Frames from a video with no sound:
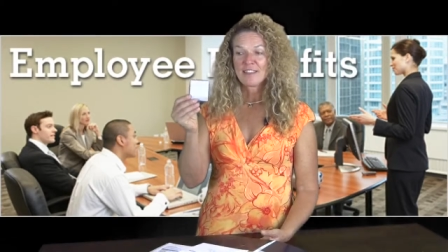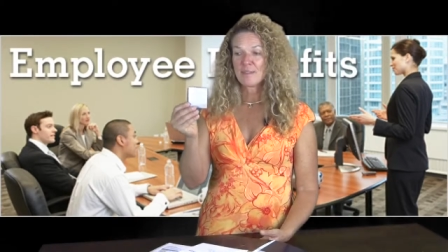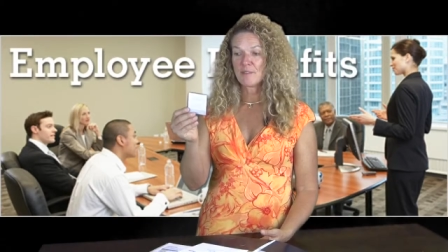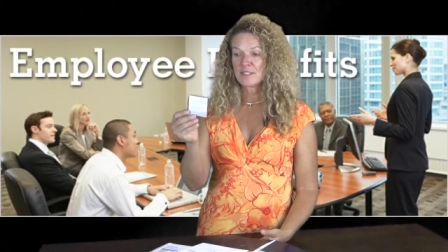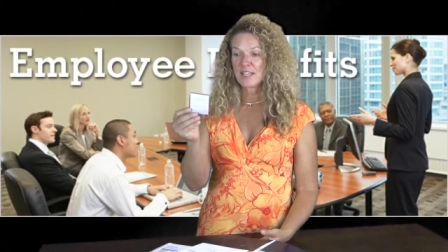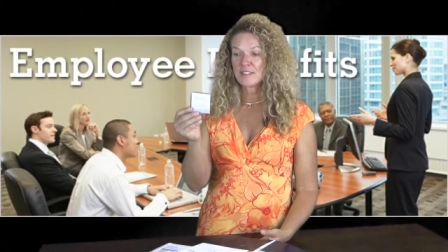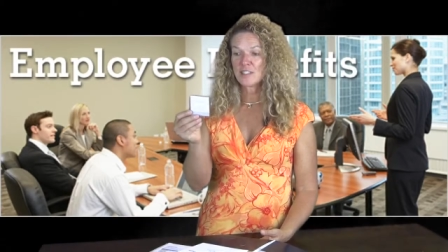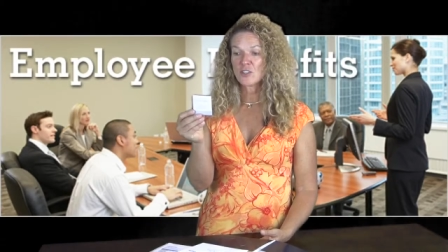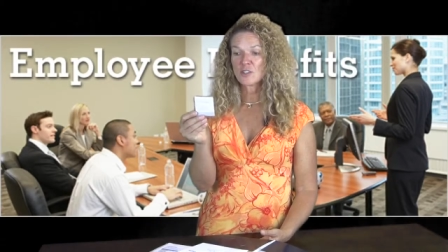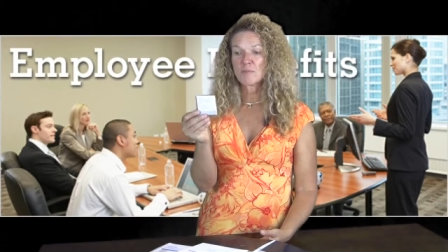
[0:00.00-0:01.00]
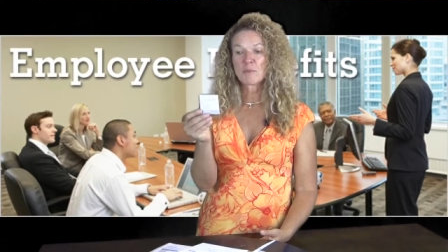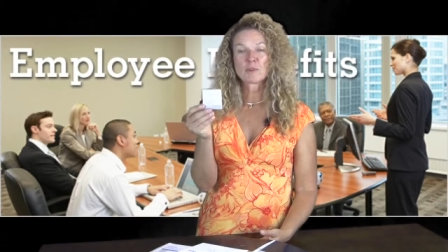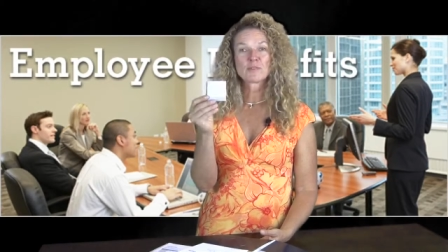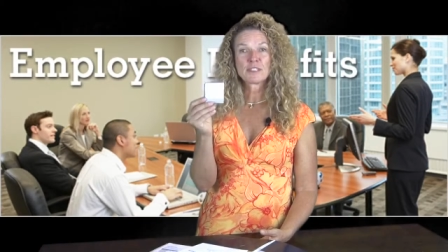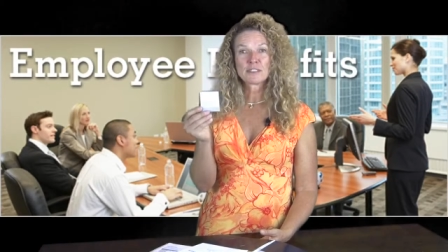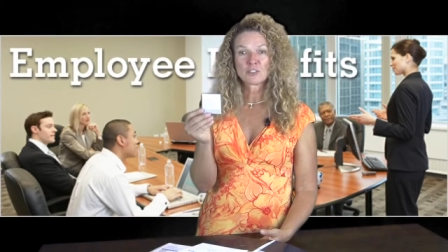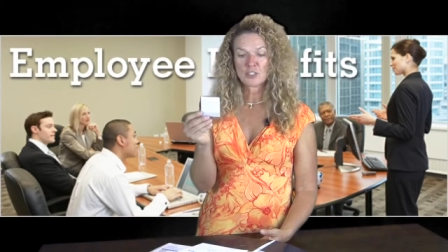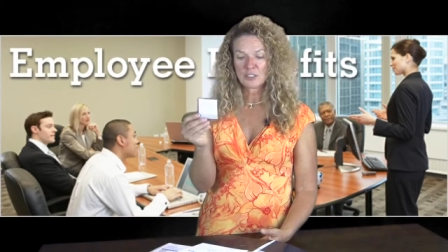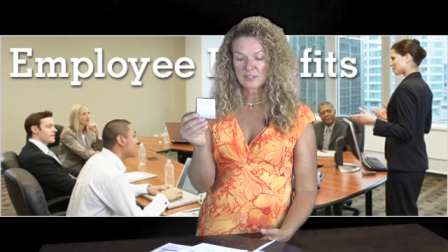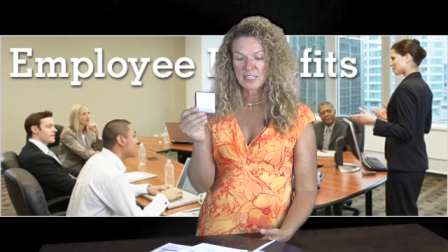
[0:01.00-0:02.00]
that says that you're a member of Legal
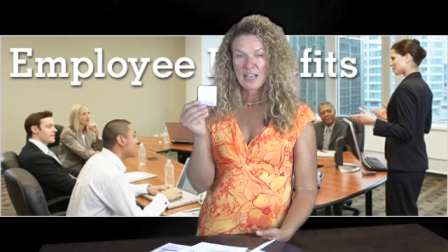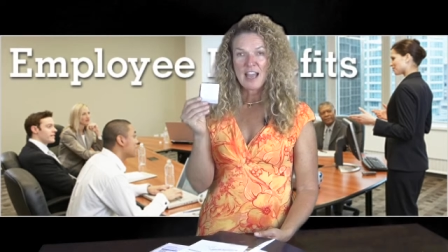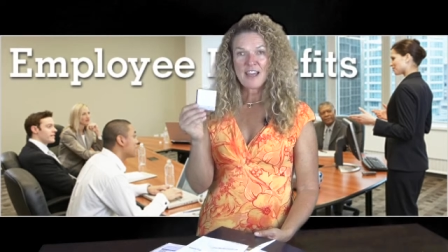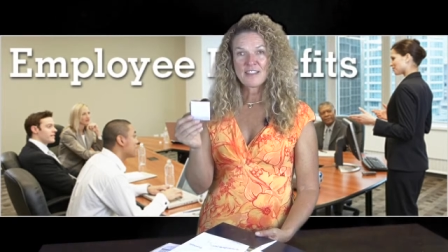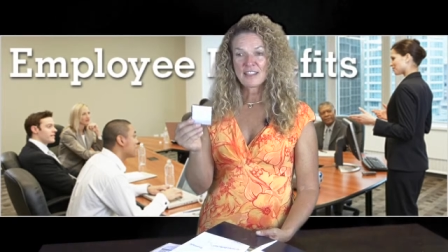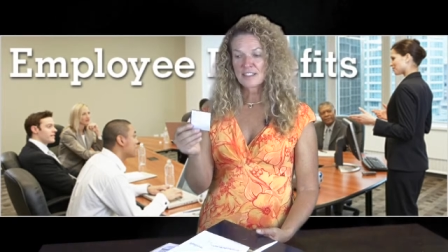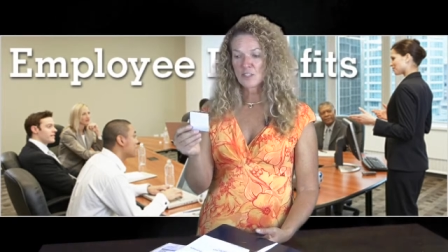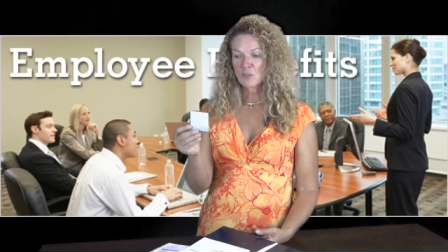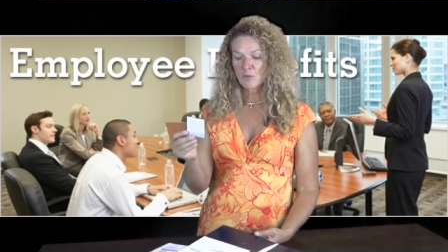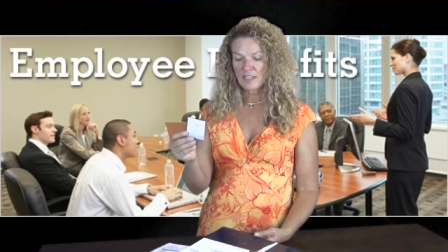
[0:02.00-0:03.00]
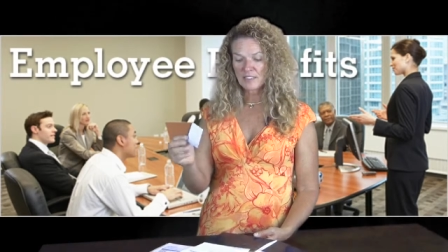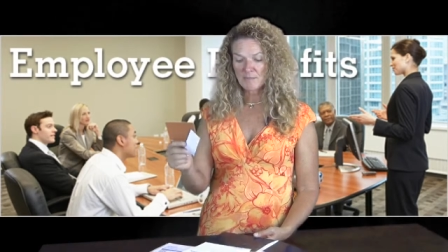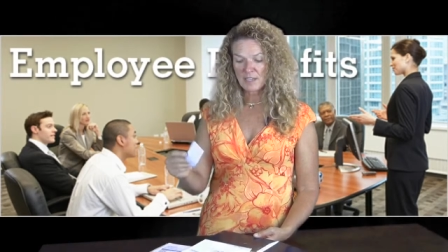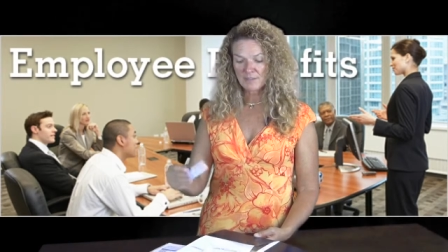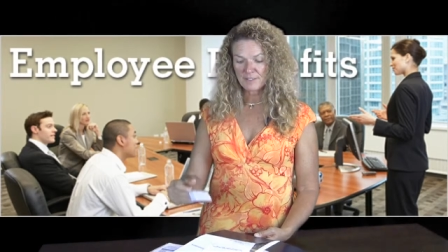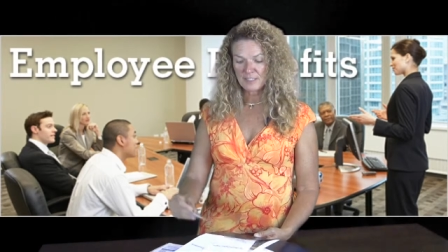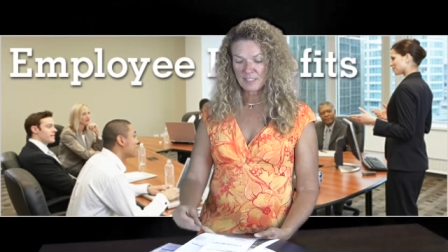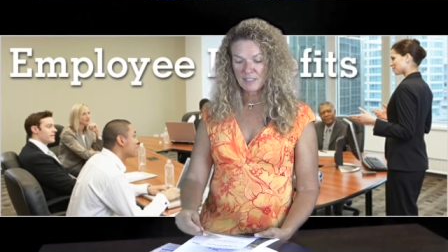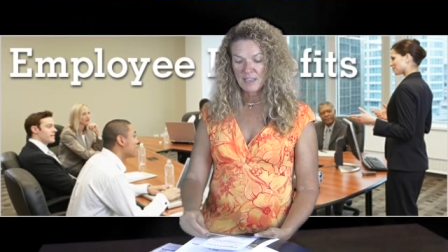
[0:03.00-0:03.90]
Shield, and that's a great benefit